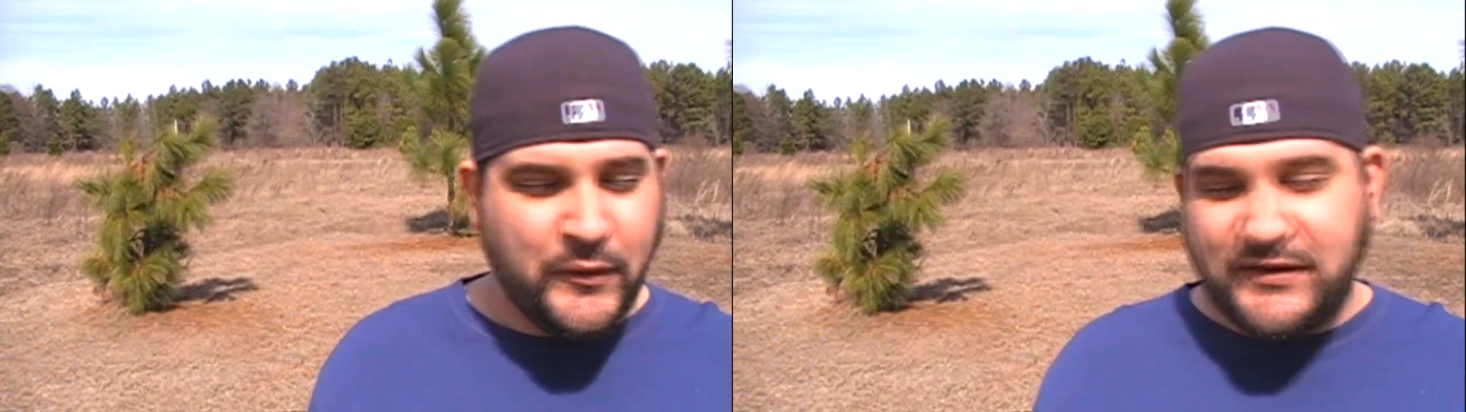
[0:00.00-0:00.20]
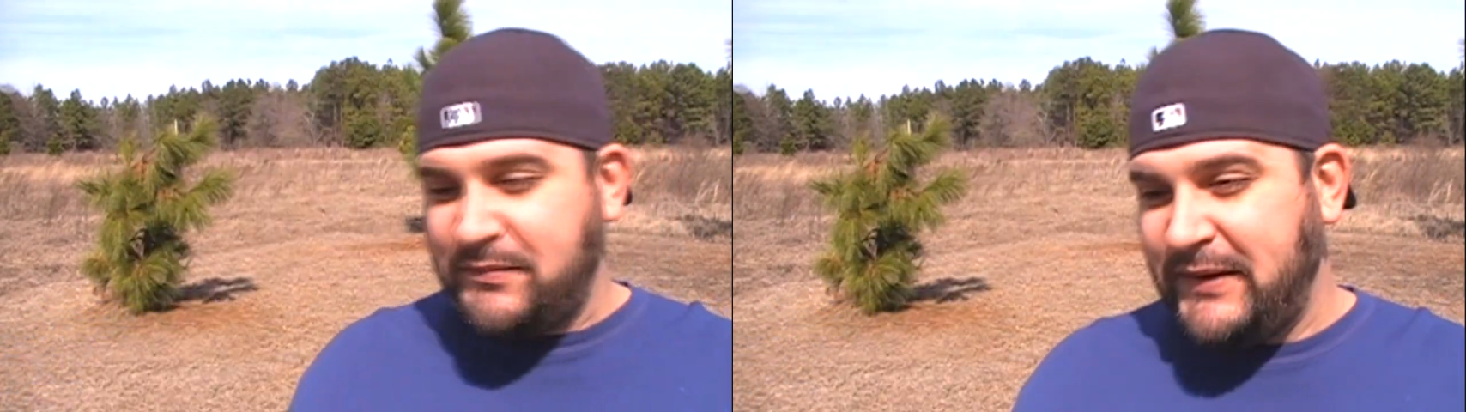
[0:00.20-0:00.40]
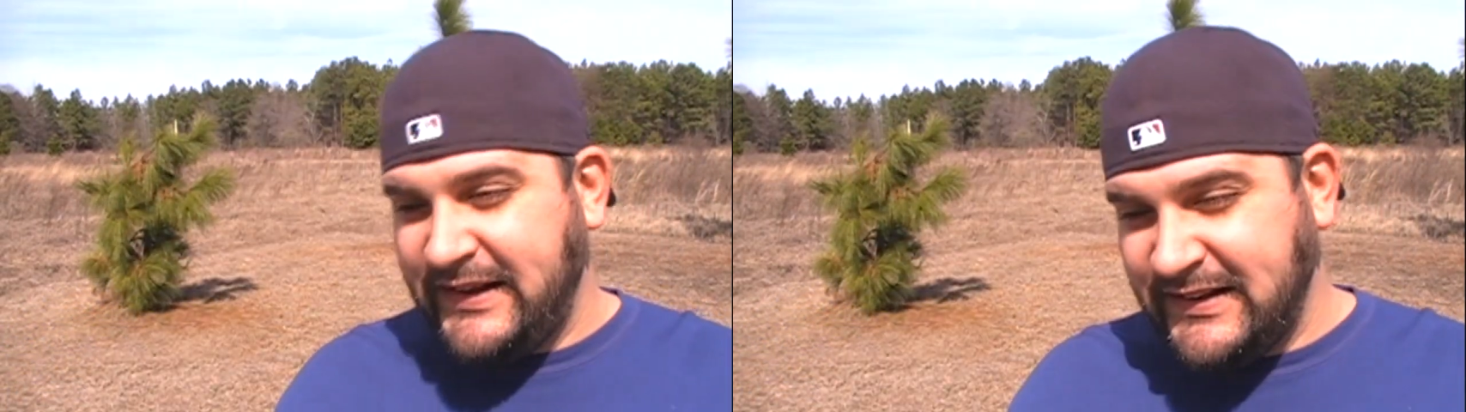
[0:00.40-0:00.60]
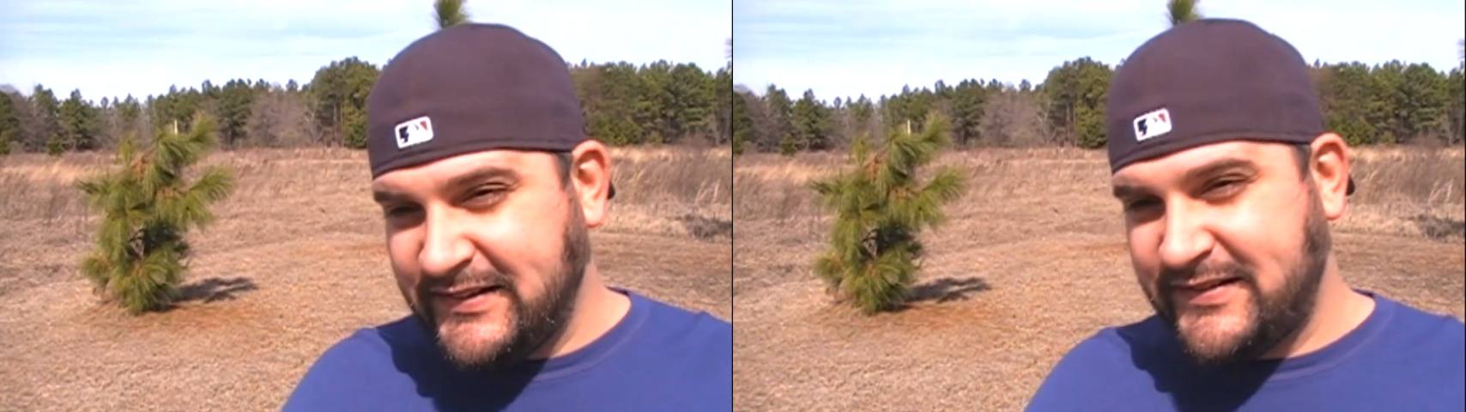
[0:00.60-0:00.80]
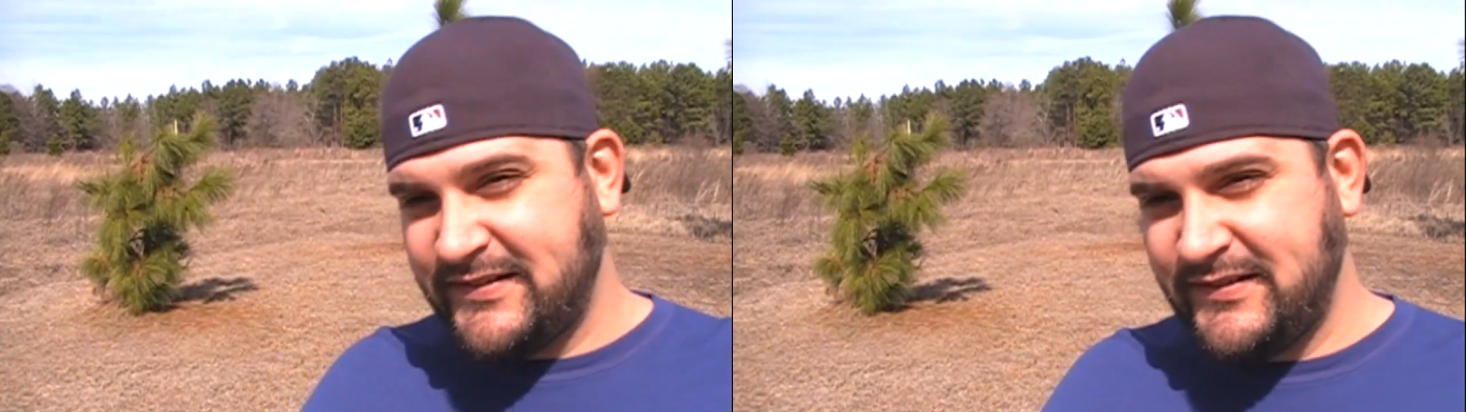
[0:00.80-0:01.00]
which
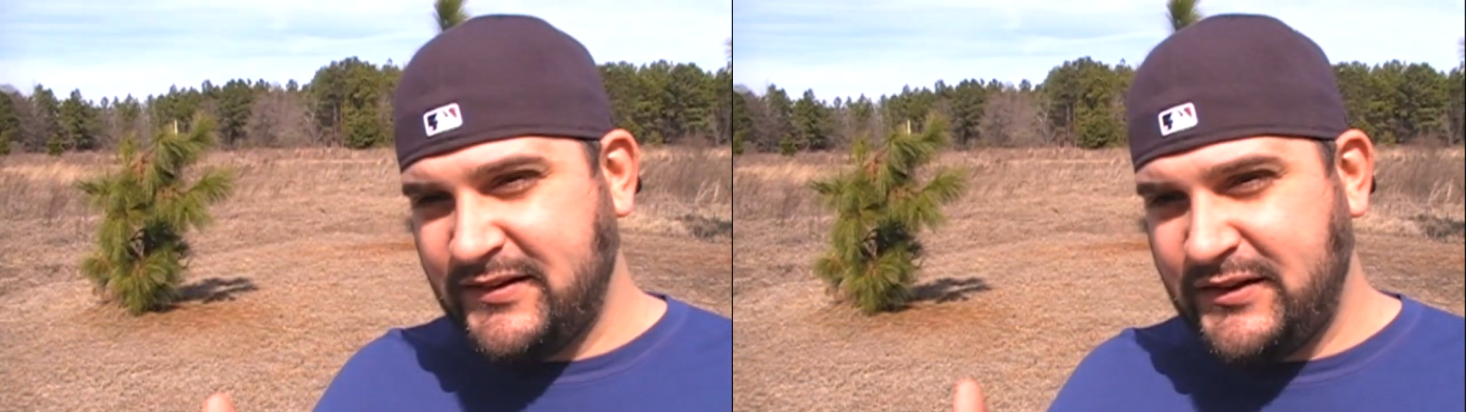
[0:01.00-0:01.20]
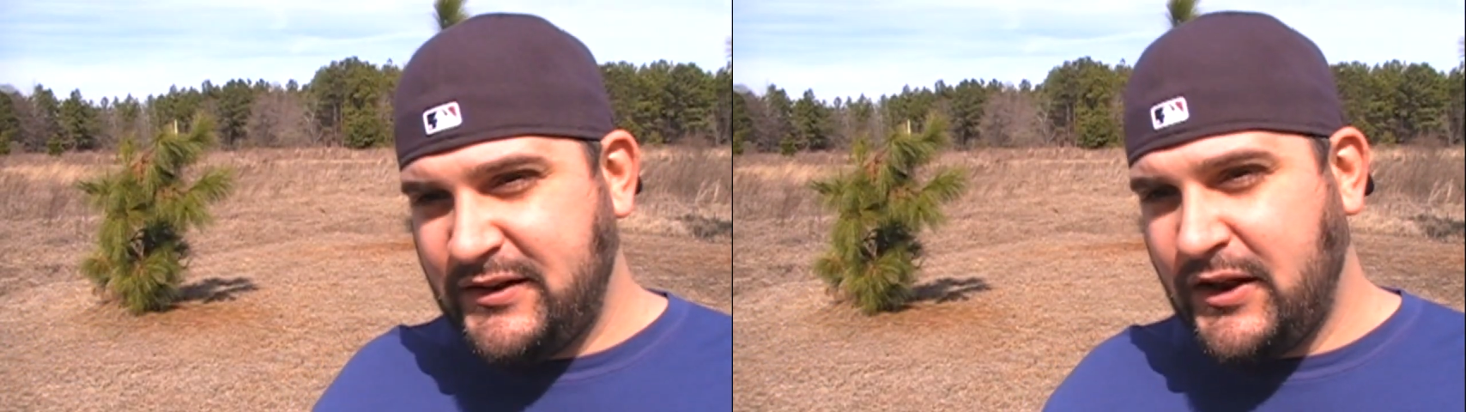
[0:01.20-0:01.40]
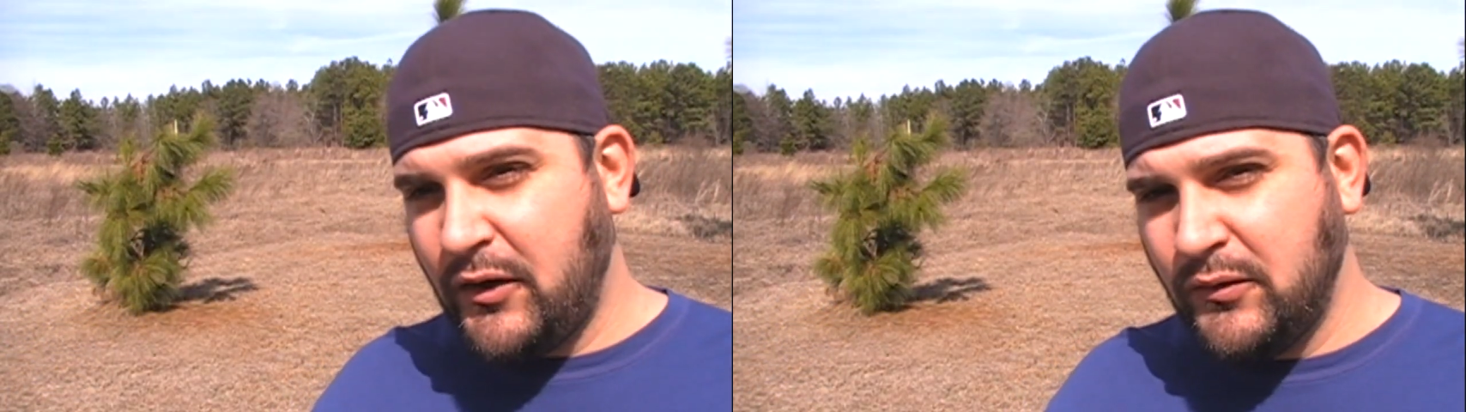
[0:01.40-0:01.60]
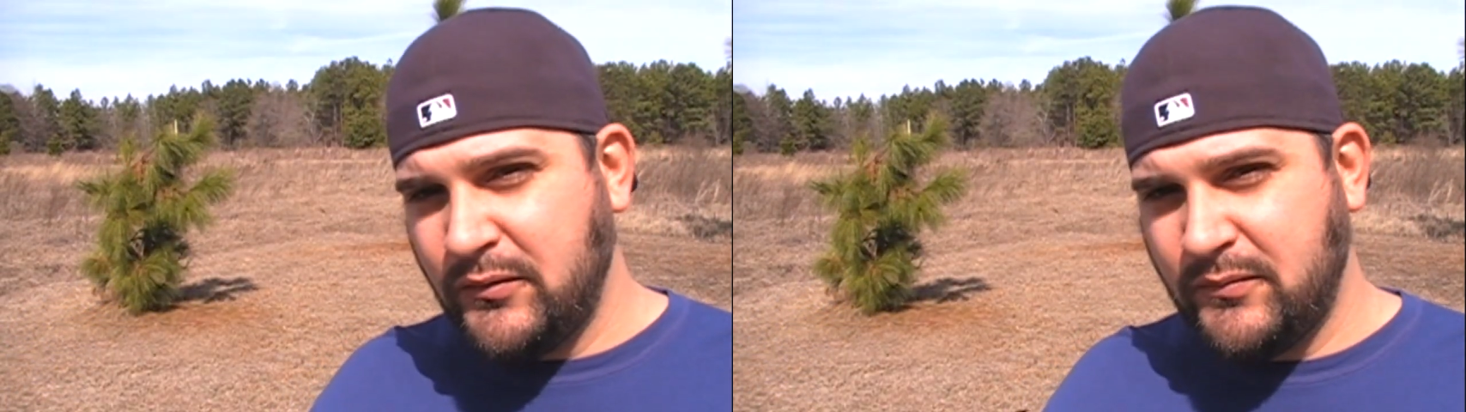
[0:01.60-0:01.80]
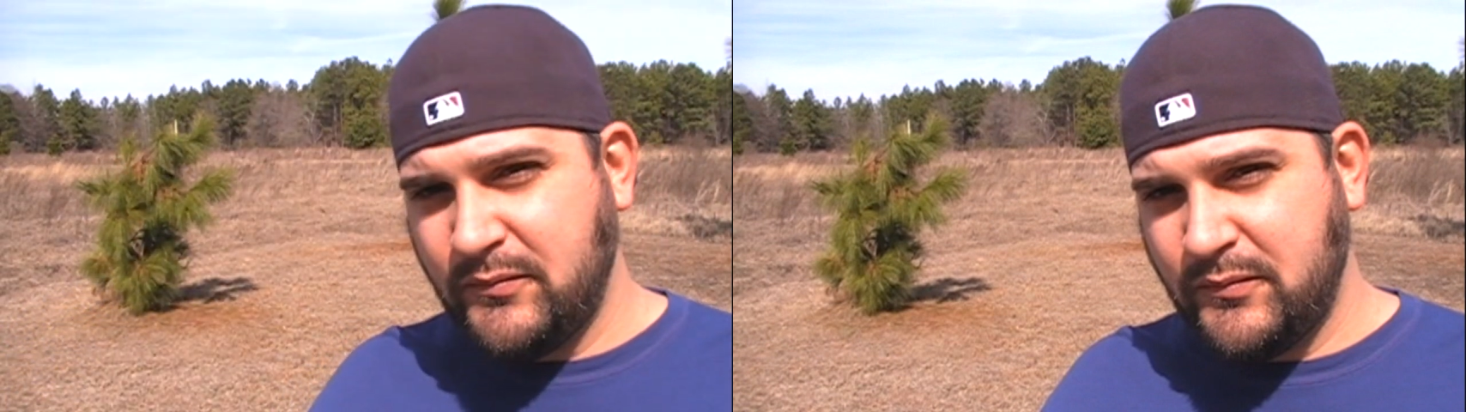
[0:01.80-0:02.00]
means don't